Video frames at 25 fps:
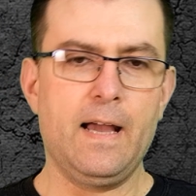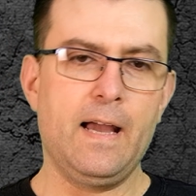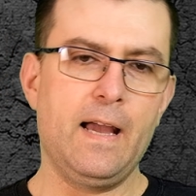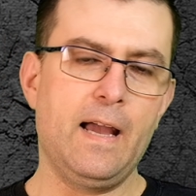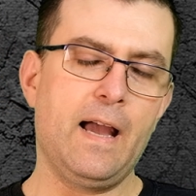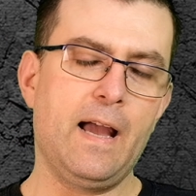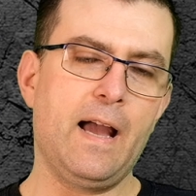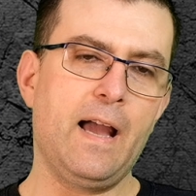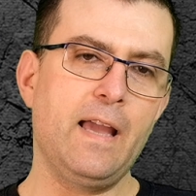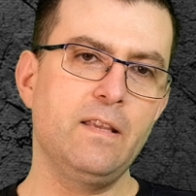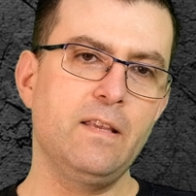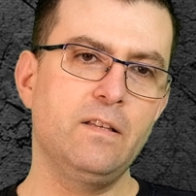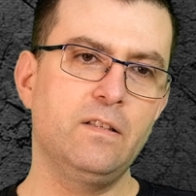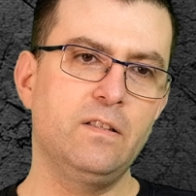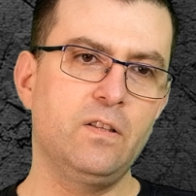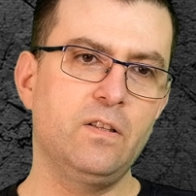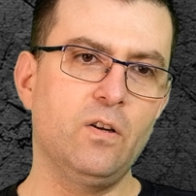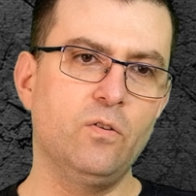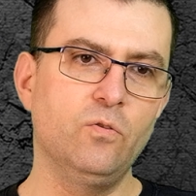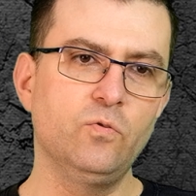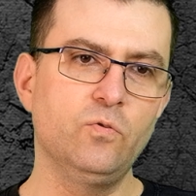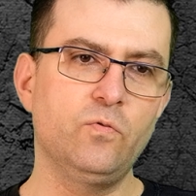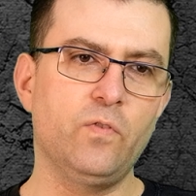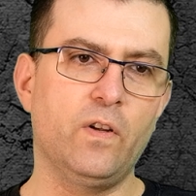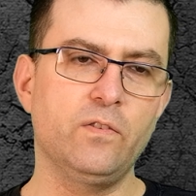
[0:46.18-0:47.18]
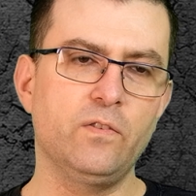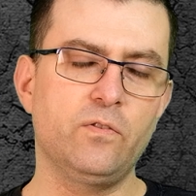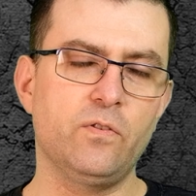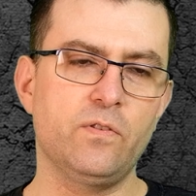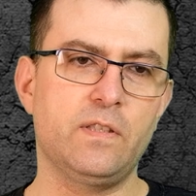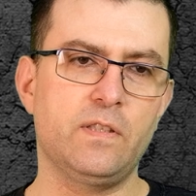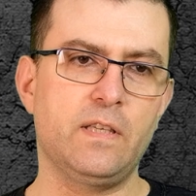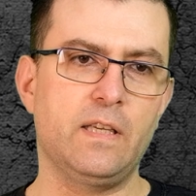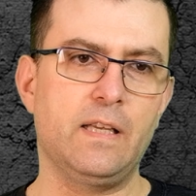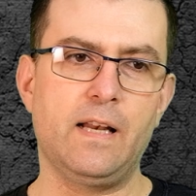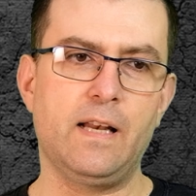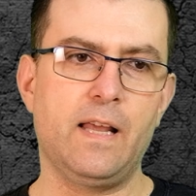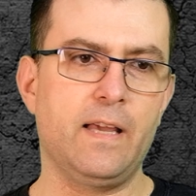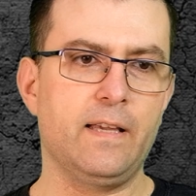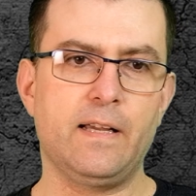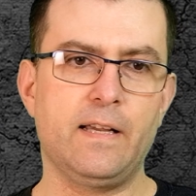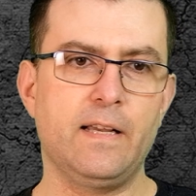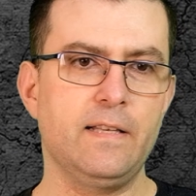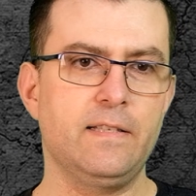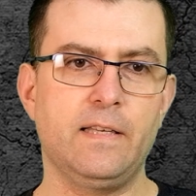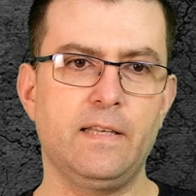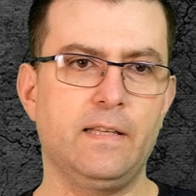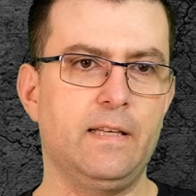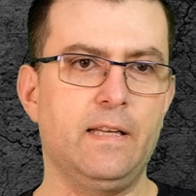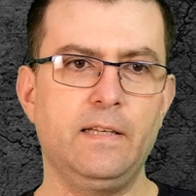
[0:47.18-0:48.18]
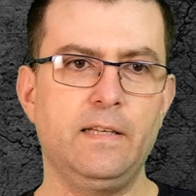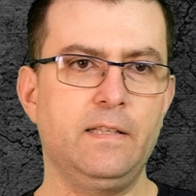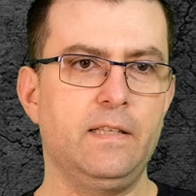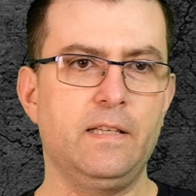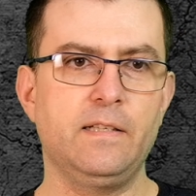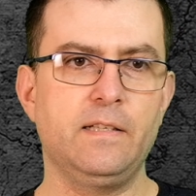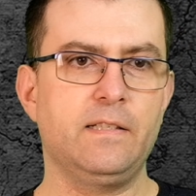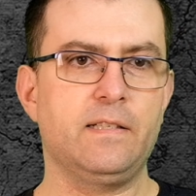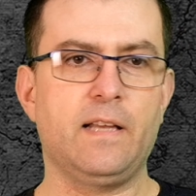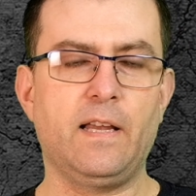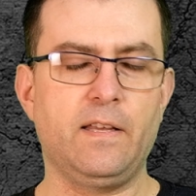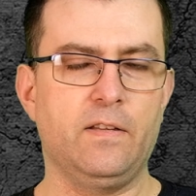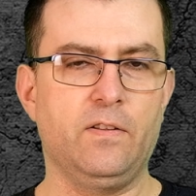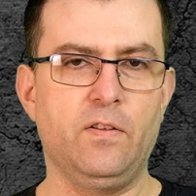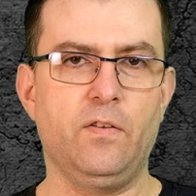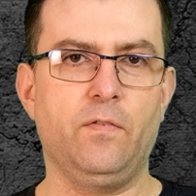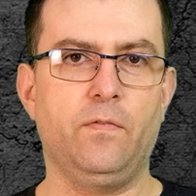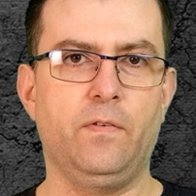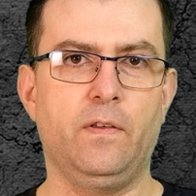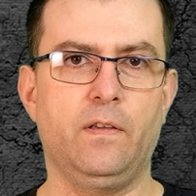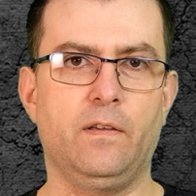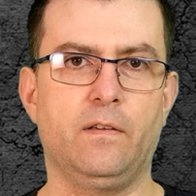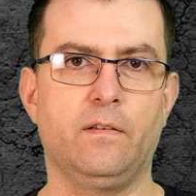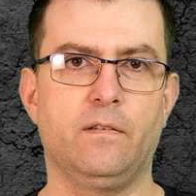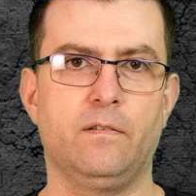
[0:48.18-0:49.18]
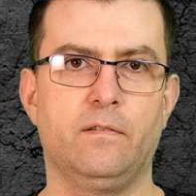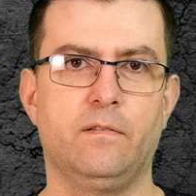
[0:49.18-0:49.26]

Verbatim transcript: I don't want to say, like I said, anything scientific.